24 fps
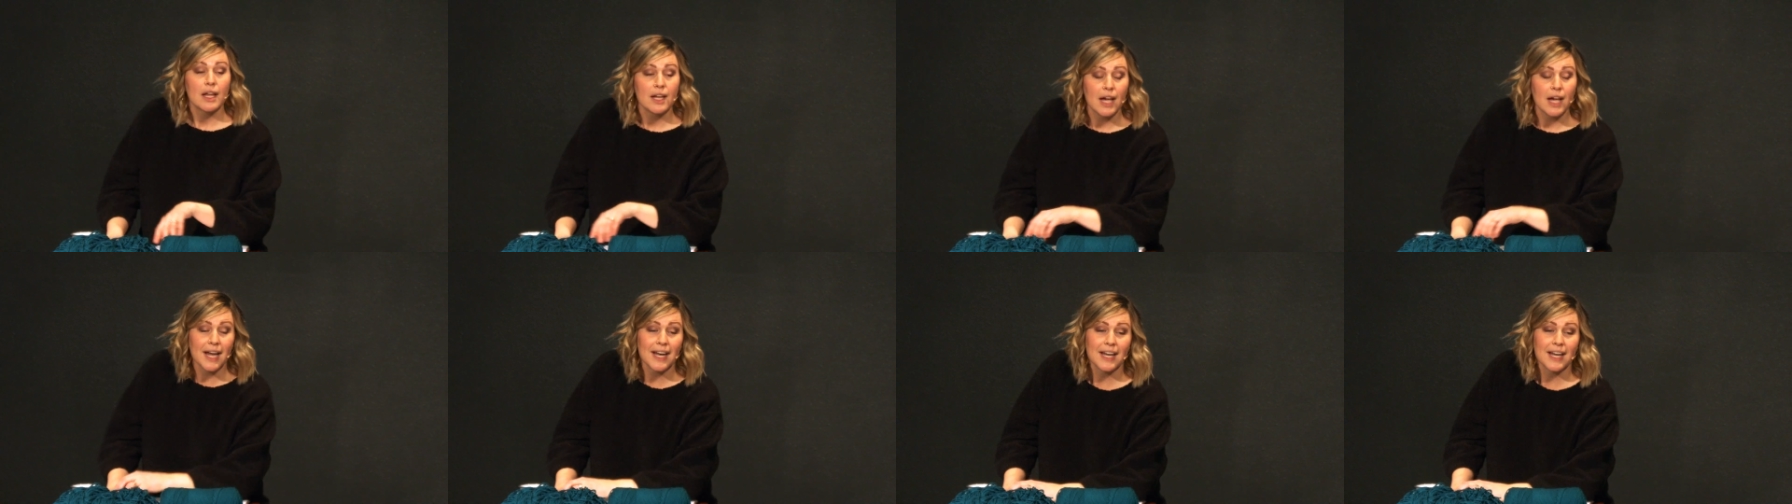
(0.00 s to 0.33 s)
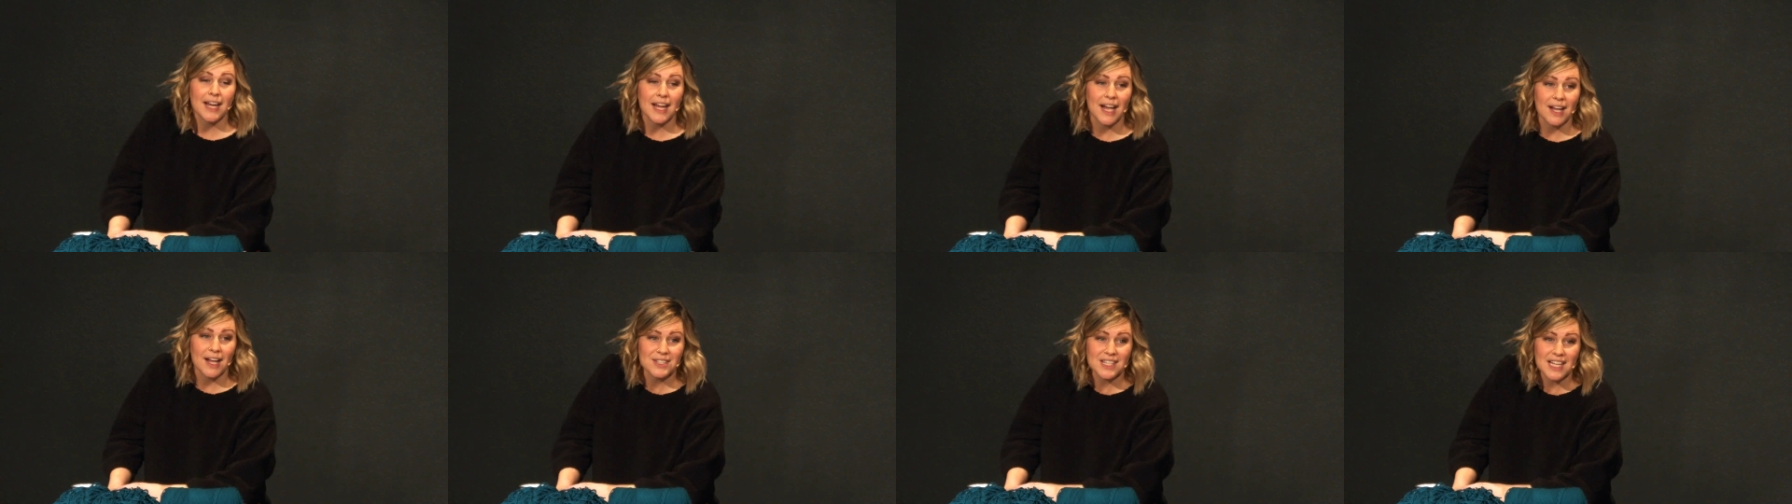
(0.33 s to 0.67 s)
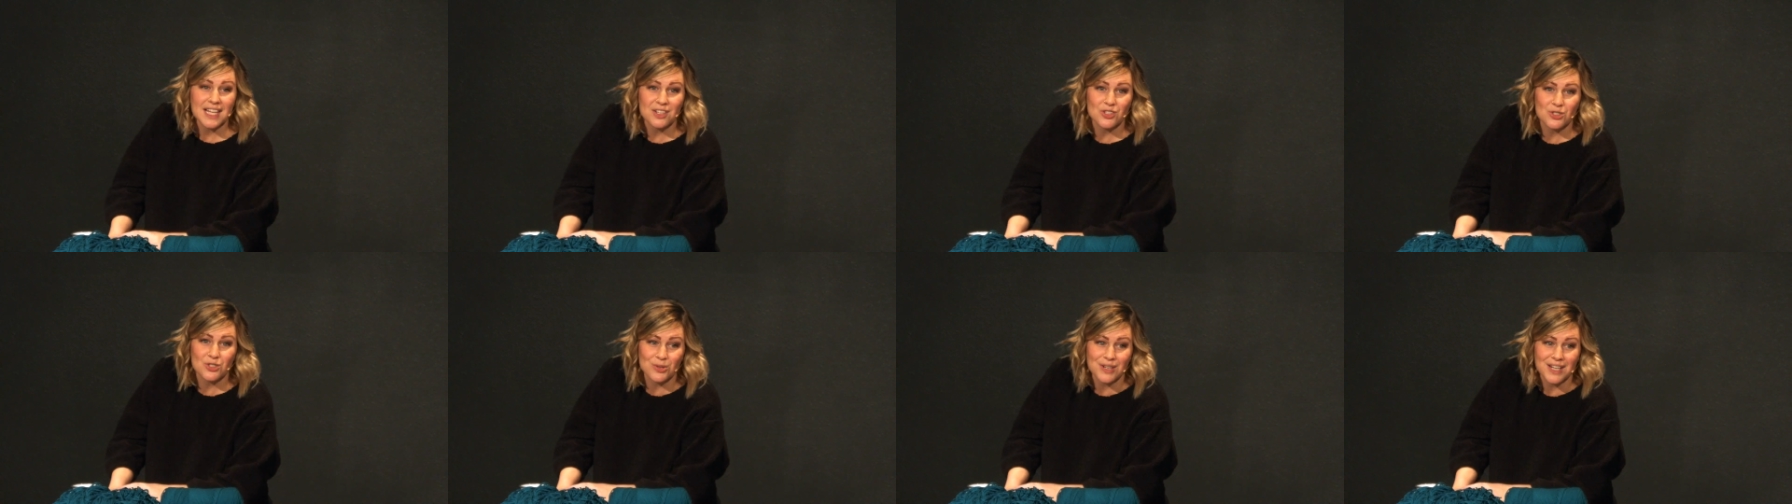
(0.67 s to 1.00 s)
honey, how's
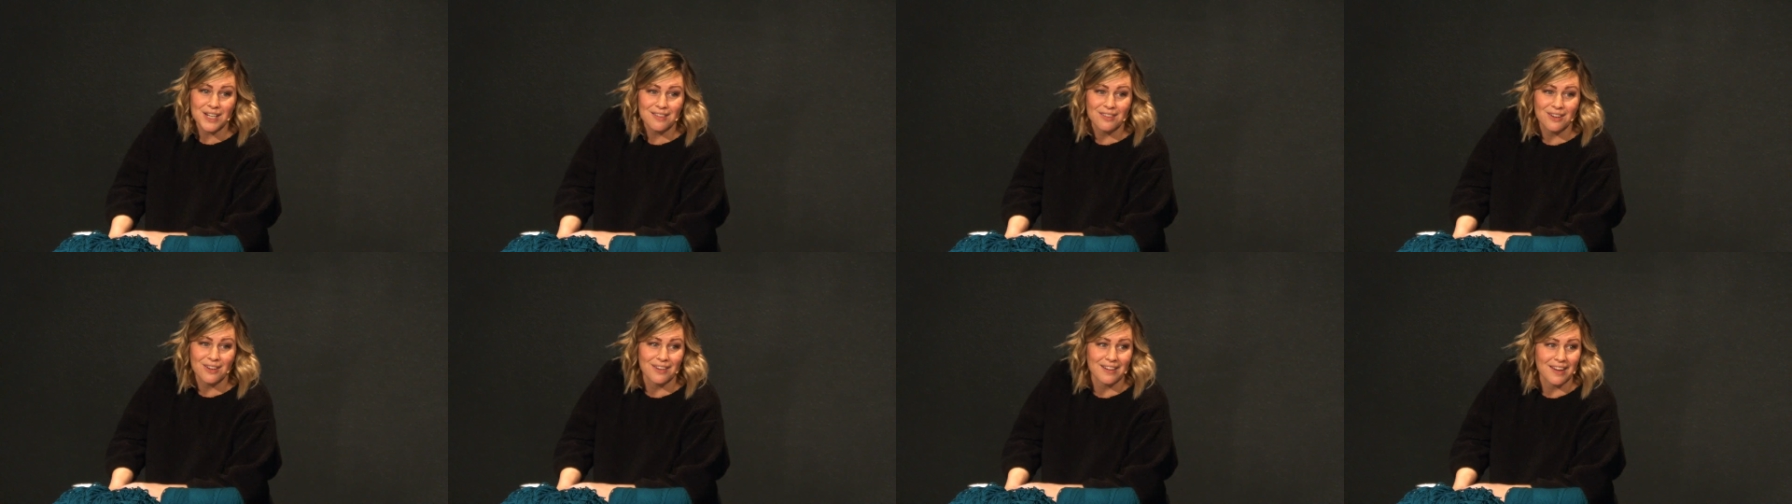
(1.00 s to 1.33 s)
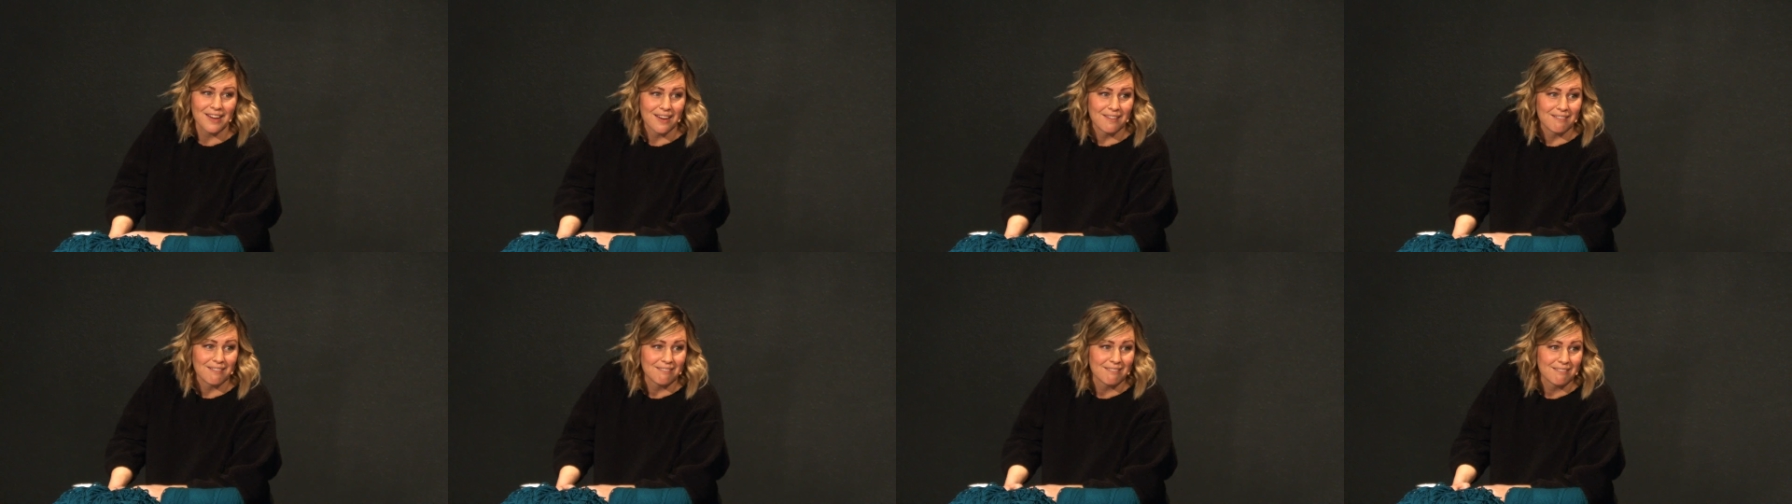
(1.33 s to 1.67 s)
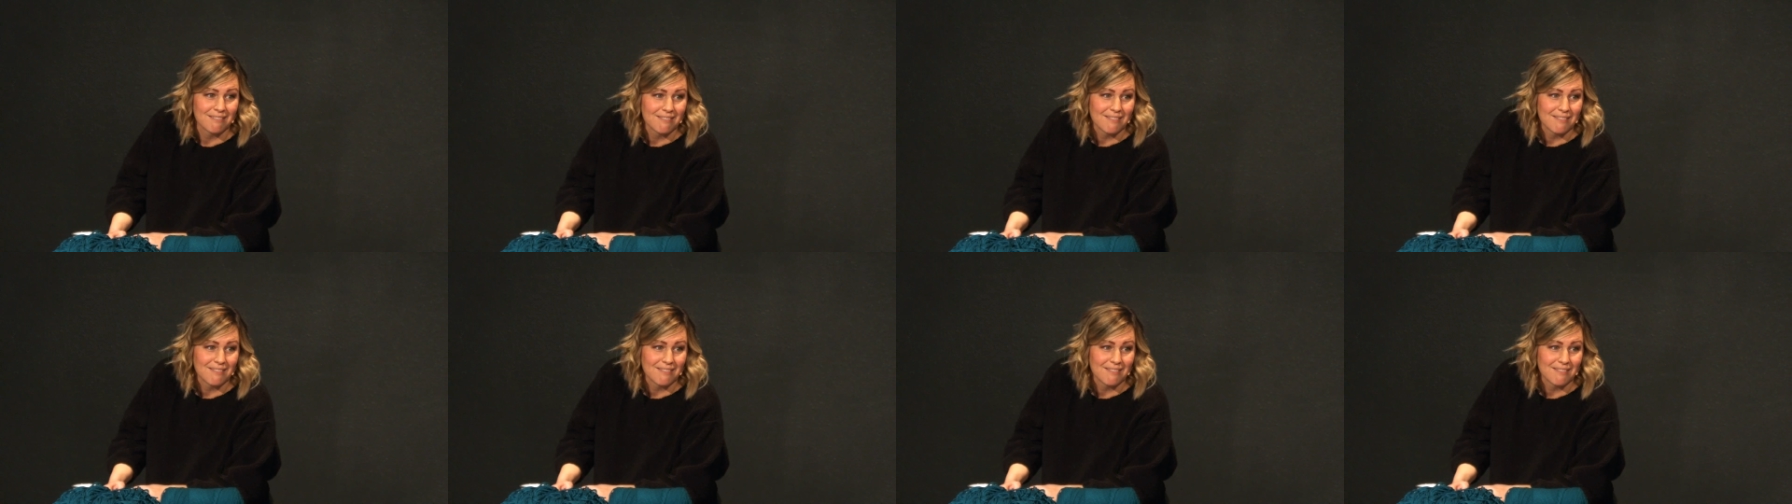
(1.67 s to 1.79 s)
that tree looking?